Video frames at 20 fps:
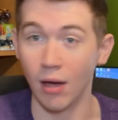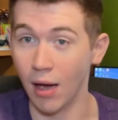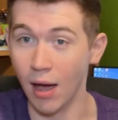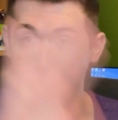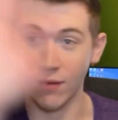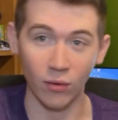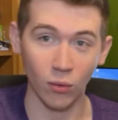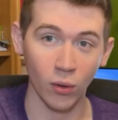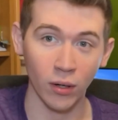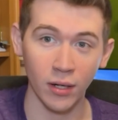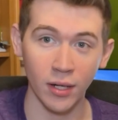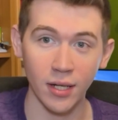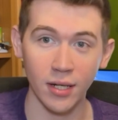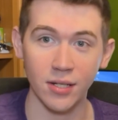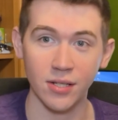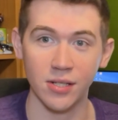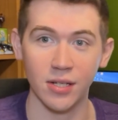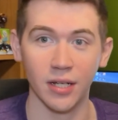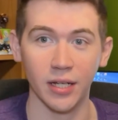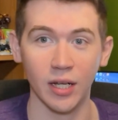Hey everyone, it
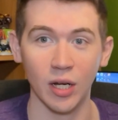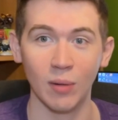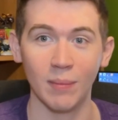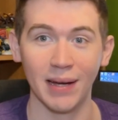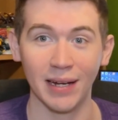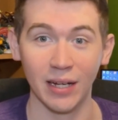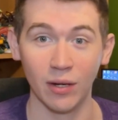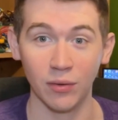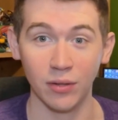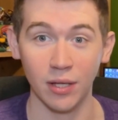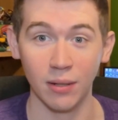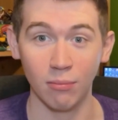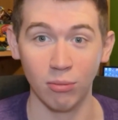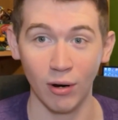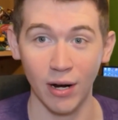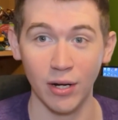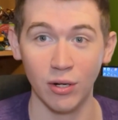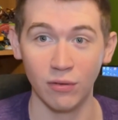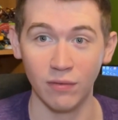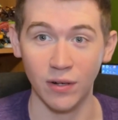is Nick here back again with a
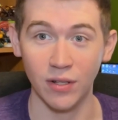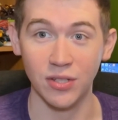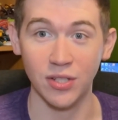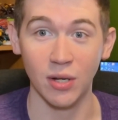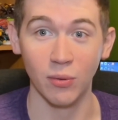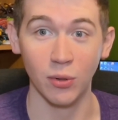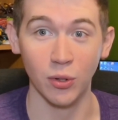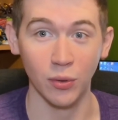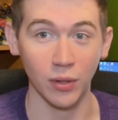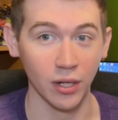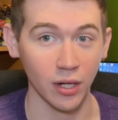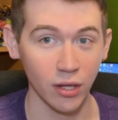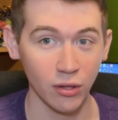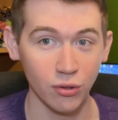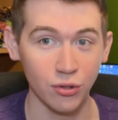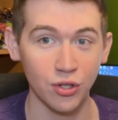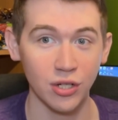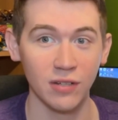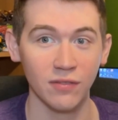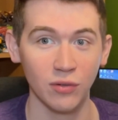brand new video today. We're doing another
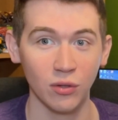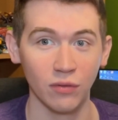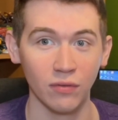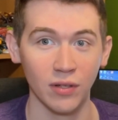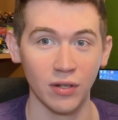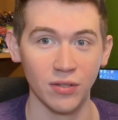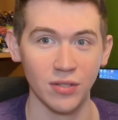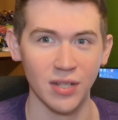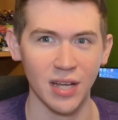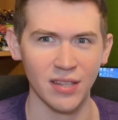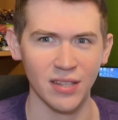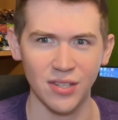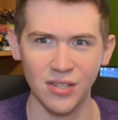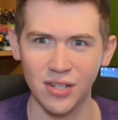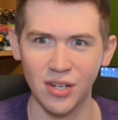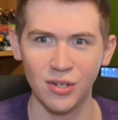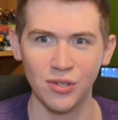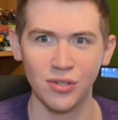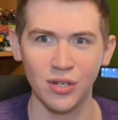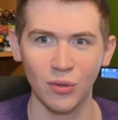G Fuel video today. This is an
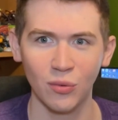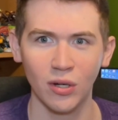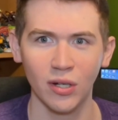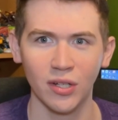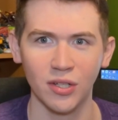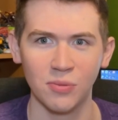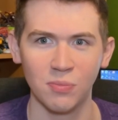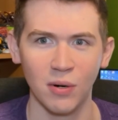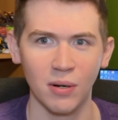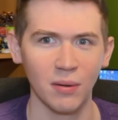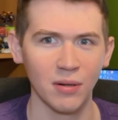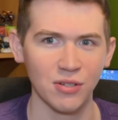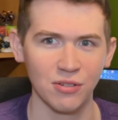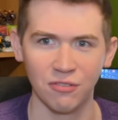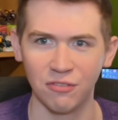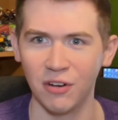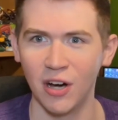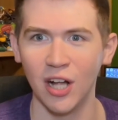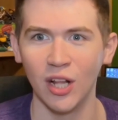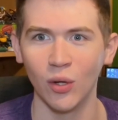interesting one. It's pretty much a
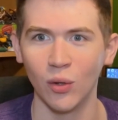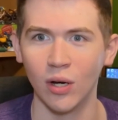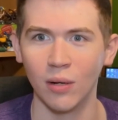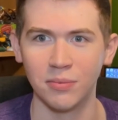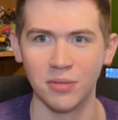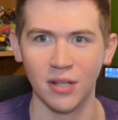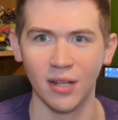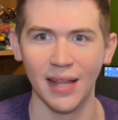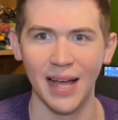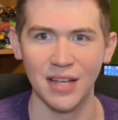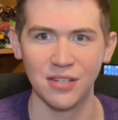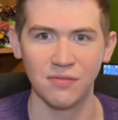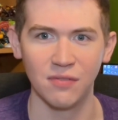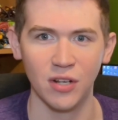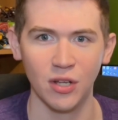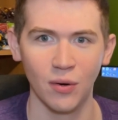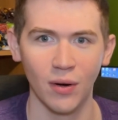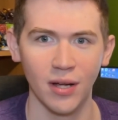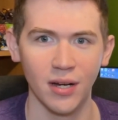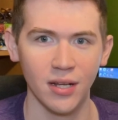follow-up to the last
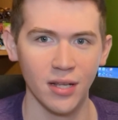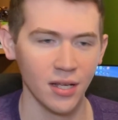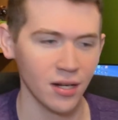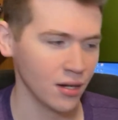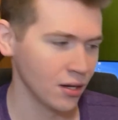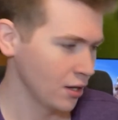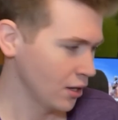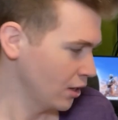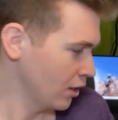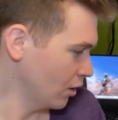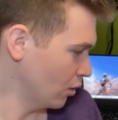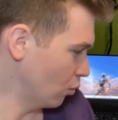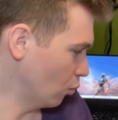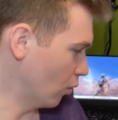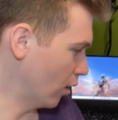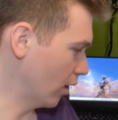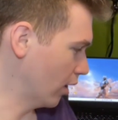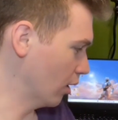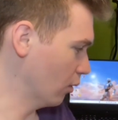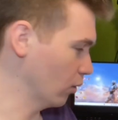video I did
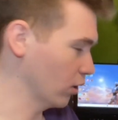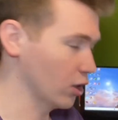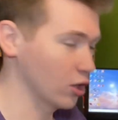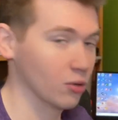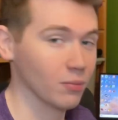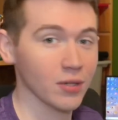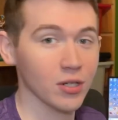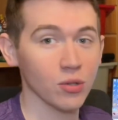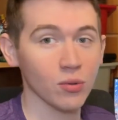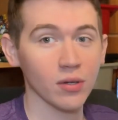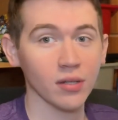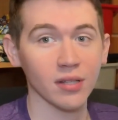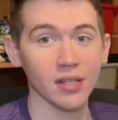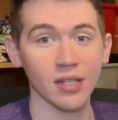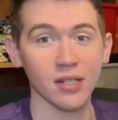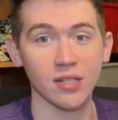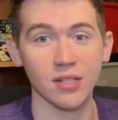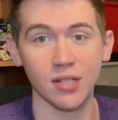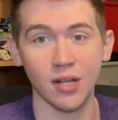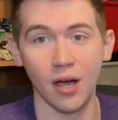where we're going to be doing the
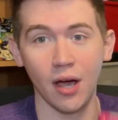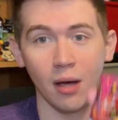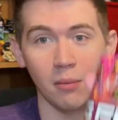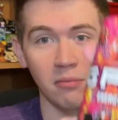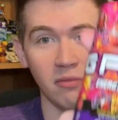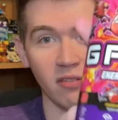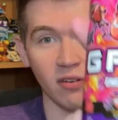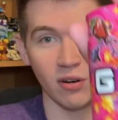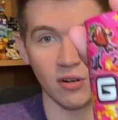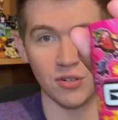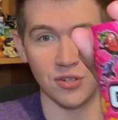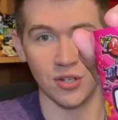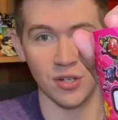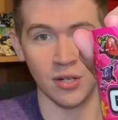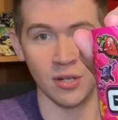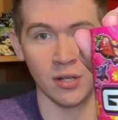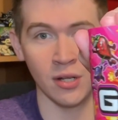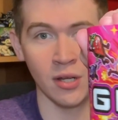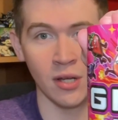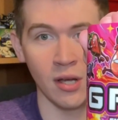tub
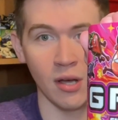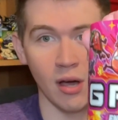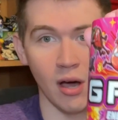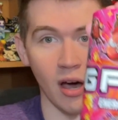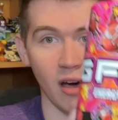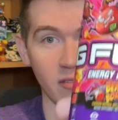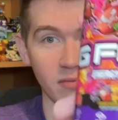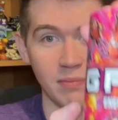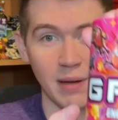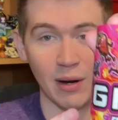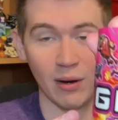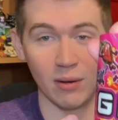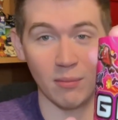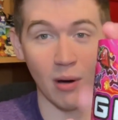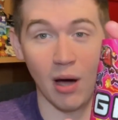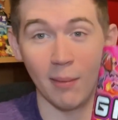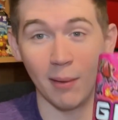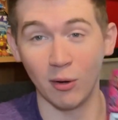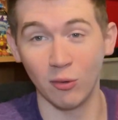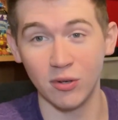version of Berry
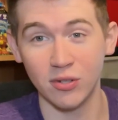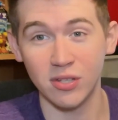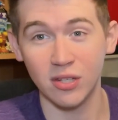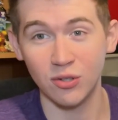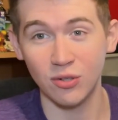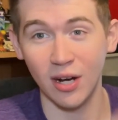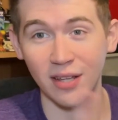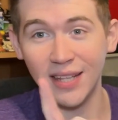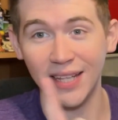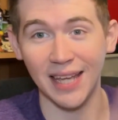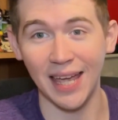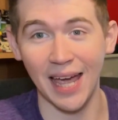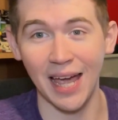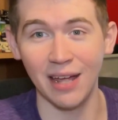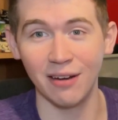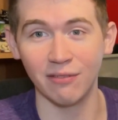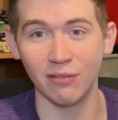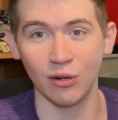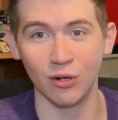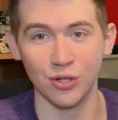Bomb. I recently tried the
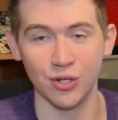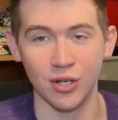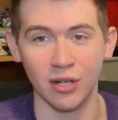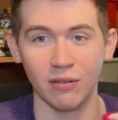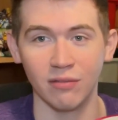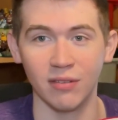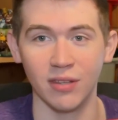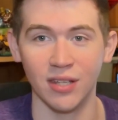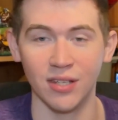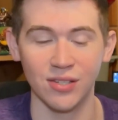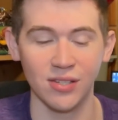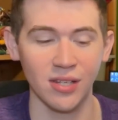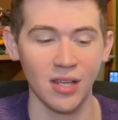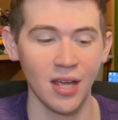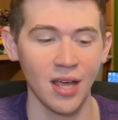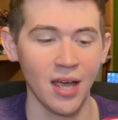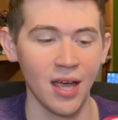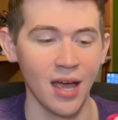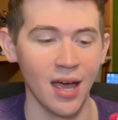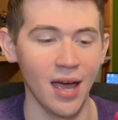can version of this,
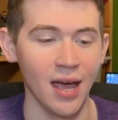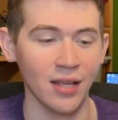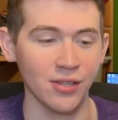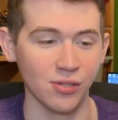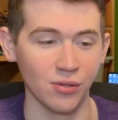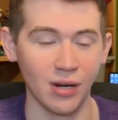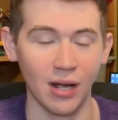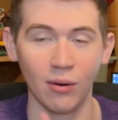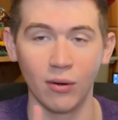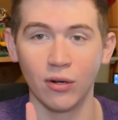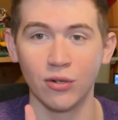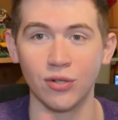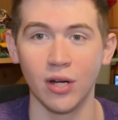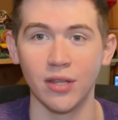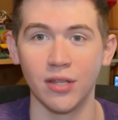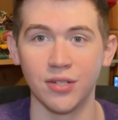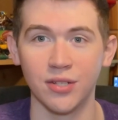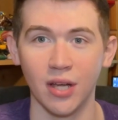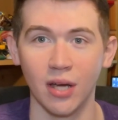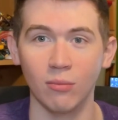and so now we're going to try
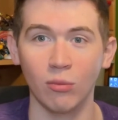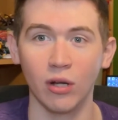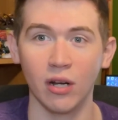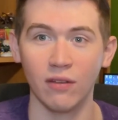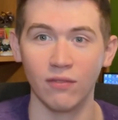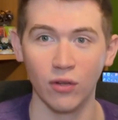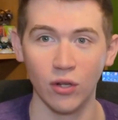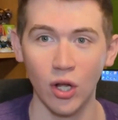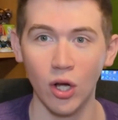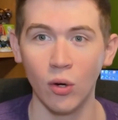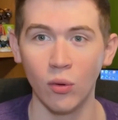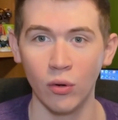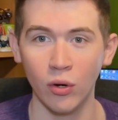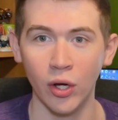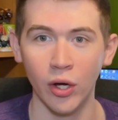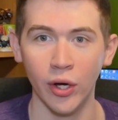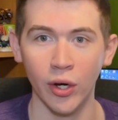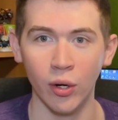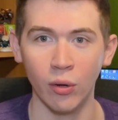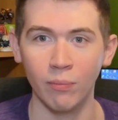the tub one. If you don't
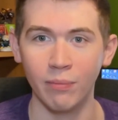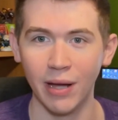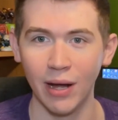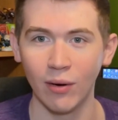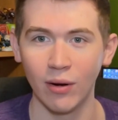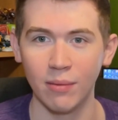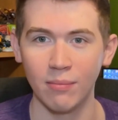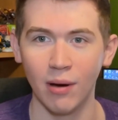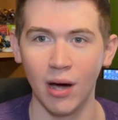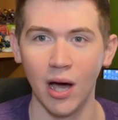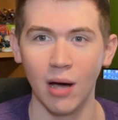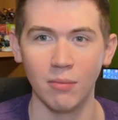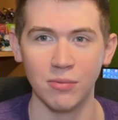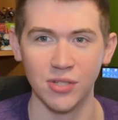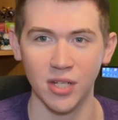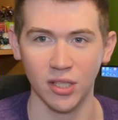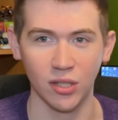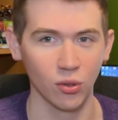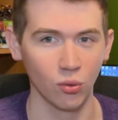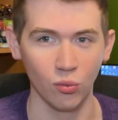know, Berry Bomb is
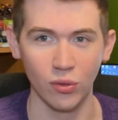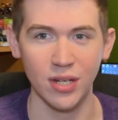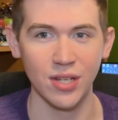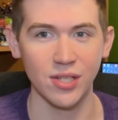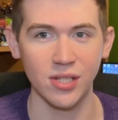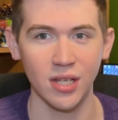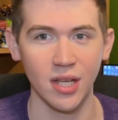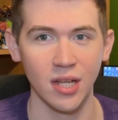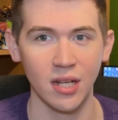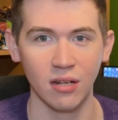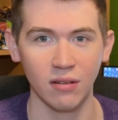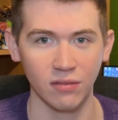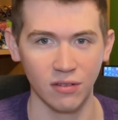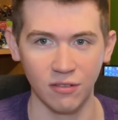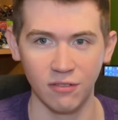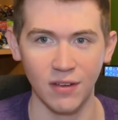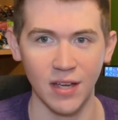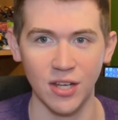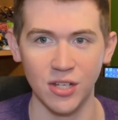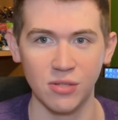like the reskin of the
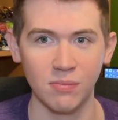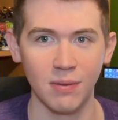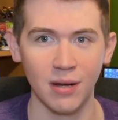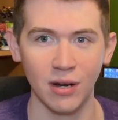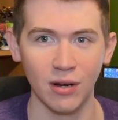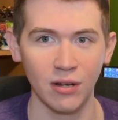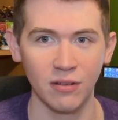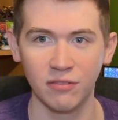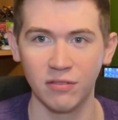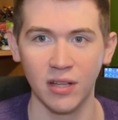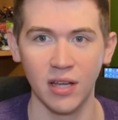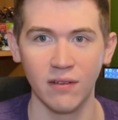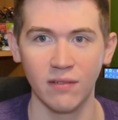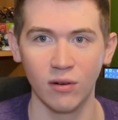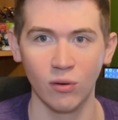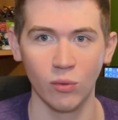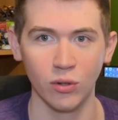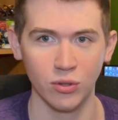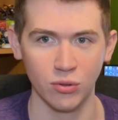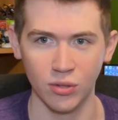Phase Berry
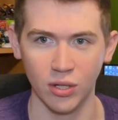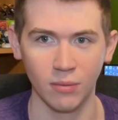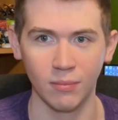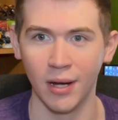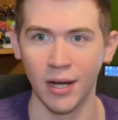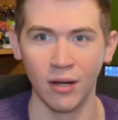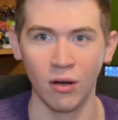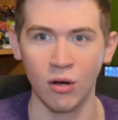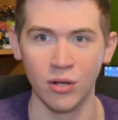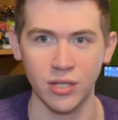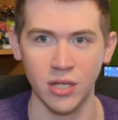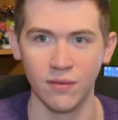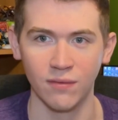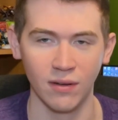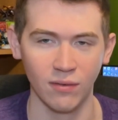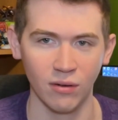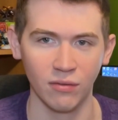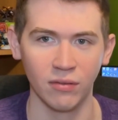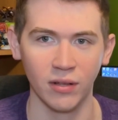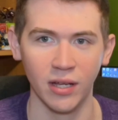flavor, which was like my all-time
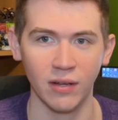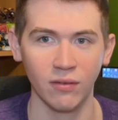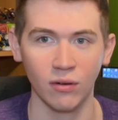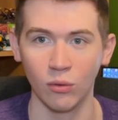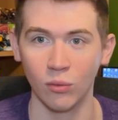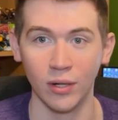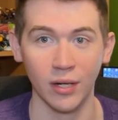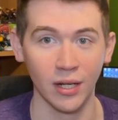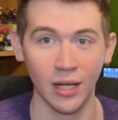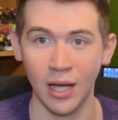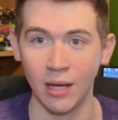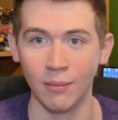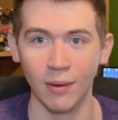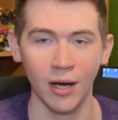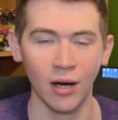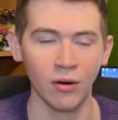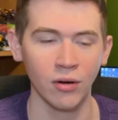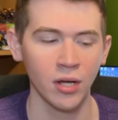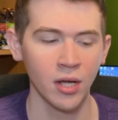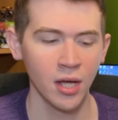favorite flavor when it came
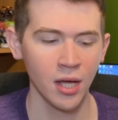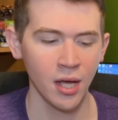out.